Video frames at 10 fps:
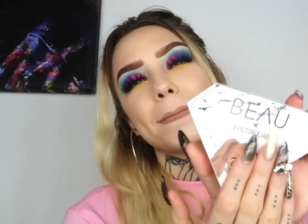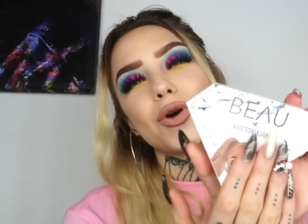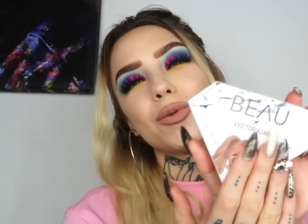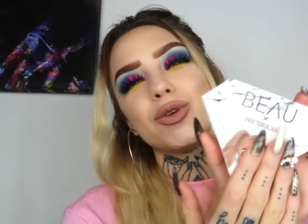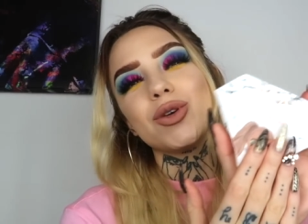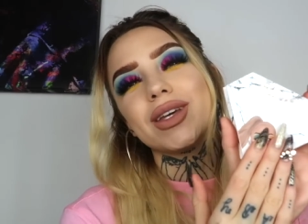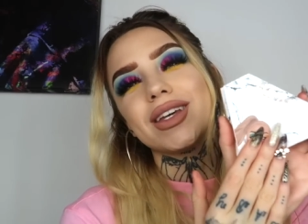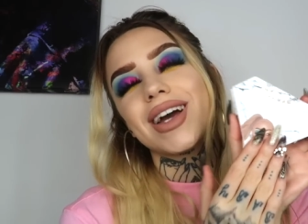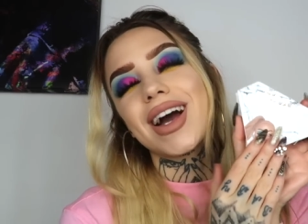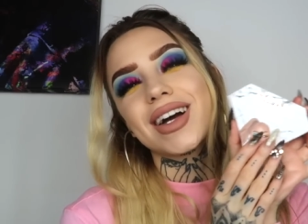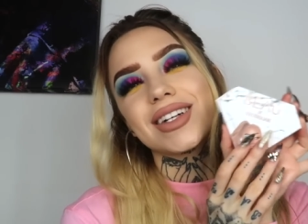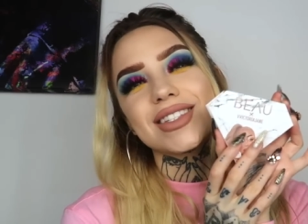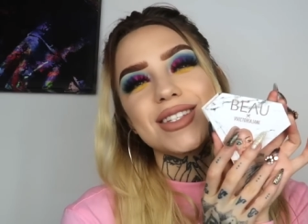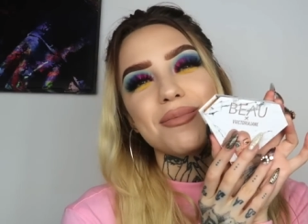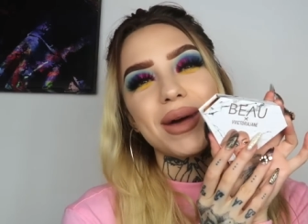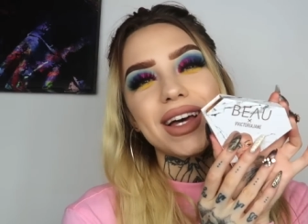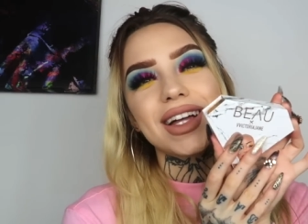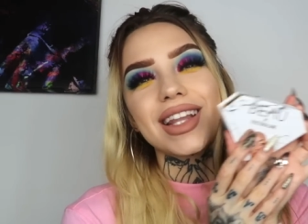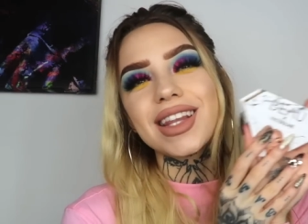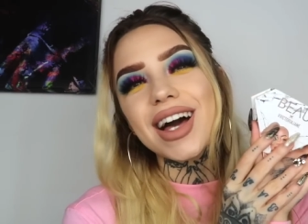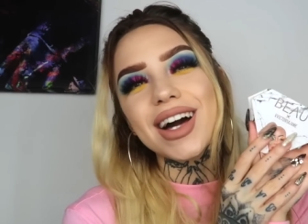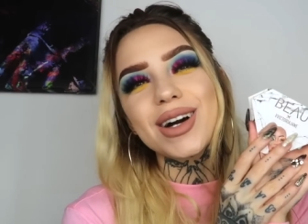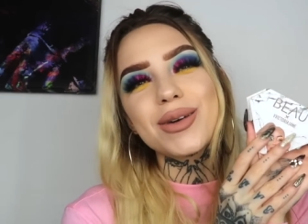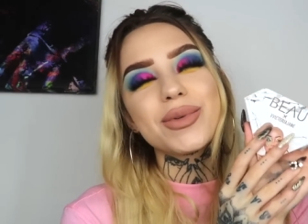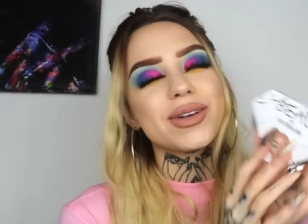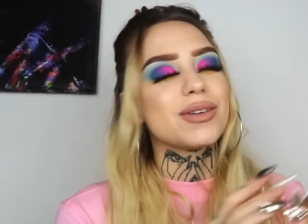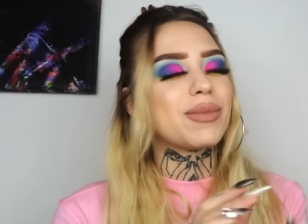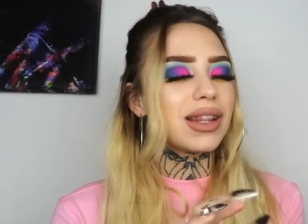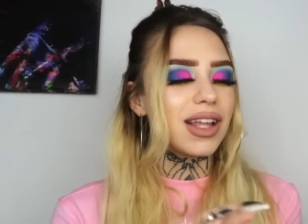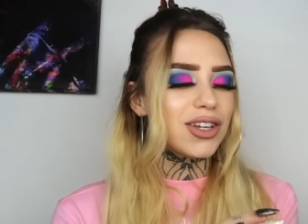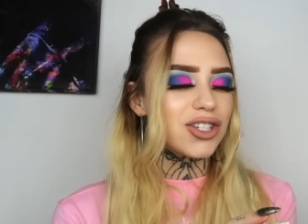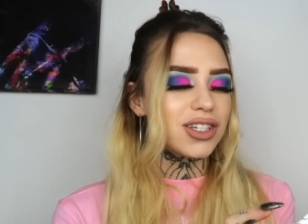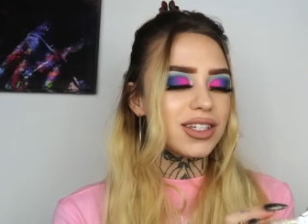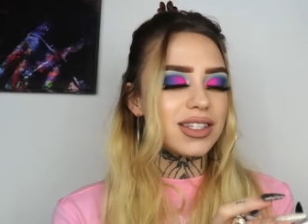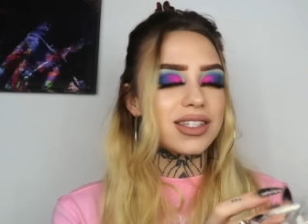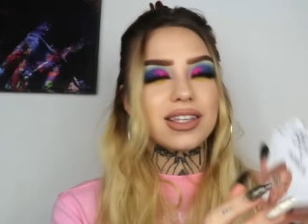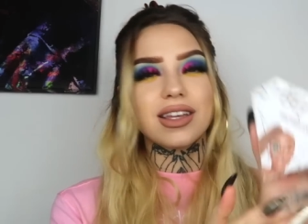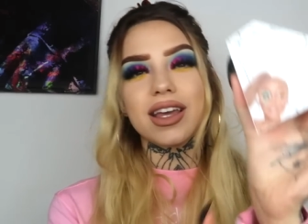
Beau Beauty and my collab, my lashes.